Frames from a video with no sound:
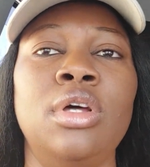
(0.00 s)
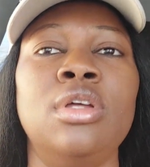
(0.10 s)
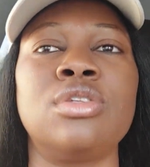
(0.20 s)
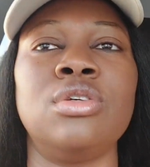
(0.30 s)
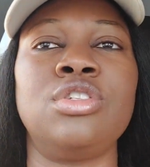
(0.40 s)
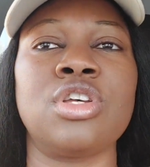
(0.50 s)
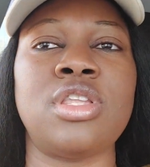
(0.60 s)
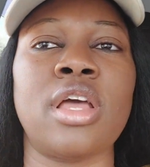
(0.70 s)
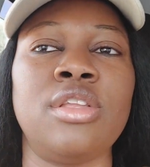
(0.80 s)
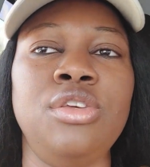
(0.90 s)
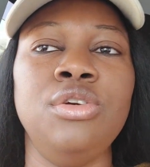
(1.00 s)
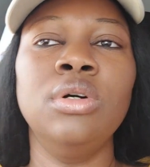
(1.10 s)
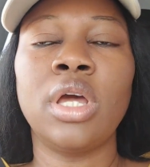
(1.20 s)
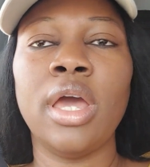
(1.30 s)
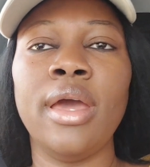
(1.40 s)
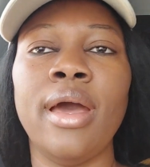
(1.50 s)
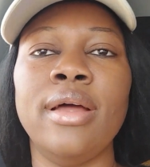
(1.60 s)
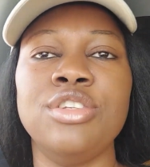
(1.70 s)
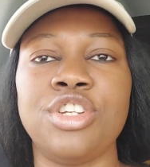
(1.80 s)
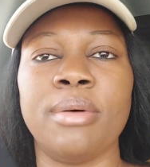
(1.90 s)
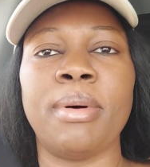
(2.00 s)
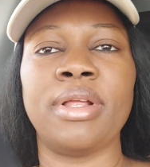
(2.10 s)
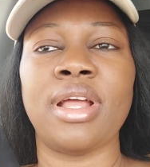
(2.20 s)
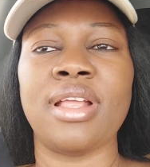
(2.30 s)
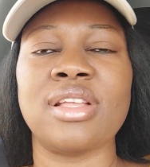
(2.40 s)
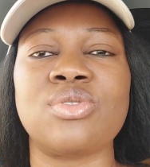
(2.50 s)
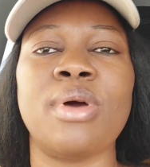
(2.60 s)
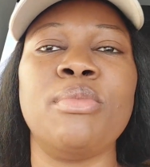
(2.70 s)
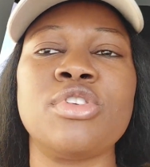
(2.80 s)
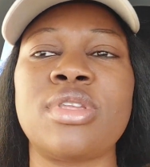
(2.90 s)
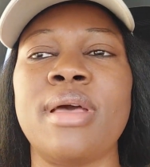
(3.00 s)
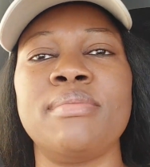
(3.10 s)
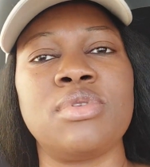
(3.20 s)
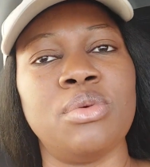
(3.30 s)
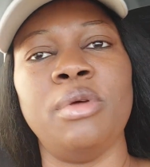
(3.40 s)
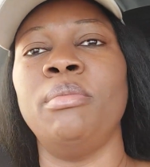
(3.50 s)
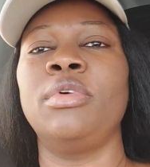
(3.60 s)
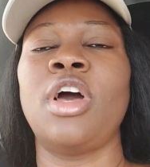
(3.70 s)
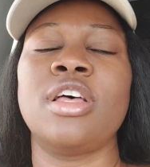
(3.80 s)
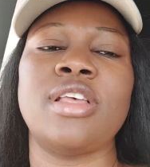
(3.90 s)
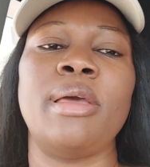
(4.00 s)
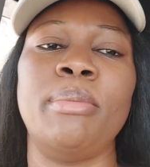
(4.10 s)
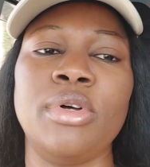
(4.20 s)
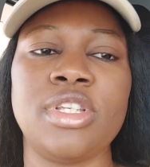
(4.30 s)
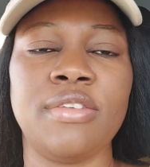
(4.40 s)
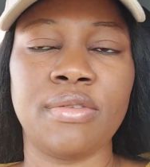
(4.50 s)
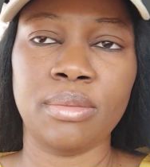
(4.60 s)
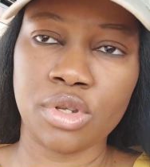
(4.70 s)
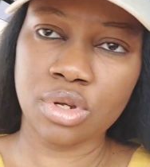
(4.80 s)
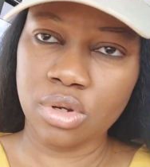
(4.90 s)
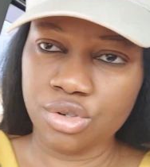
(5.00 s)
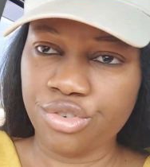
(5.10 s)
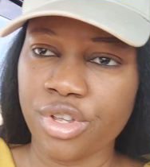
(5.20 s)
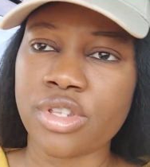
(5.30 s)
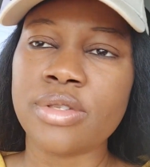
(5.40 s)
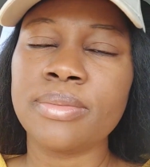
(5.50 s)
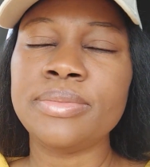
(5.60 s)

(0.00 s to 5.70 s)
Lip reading: So it's just like the UK and Japan, and that's why most times cars are imported from those countries.